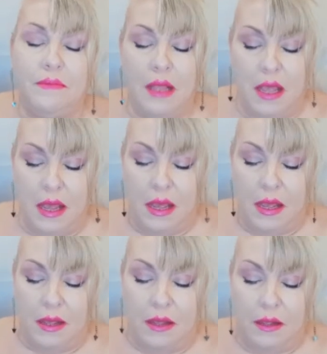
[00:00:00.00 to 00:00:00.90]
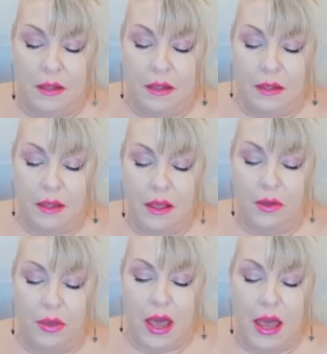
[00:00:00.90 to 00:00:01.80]

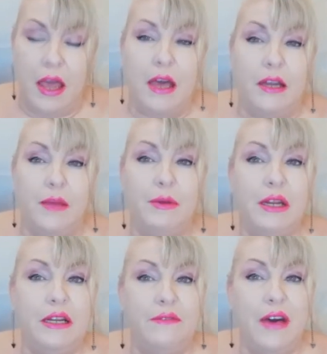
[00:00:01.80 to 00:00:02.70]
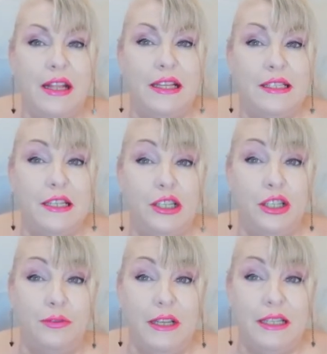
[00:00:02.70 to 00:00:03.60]
Okay, I'm gonna divide these into three